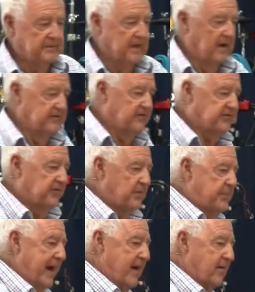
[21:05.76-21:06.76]
you know, just for a
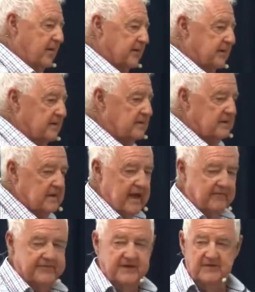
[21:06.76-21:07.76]
parent to
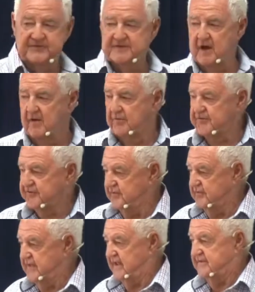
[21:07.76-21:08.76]
have kids going
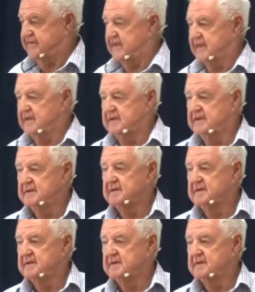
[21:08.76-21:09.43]
through that thing.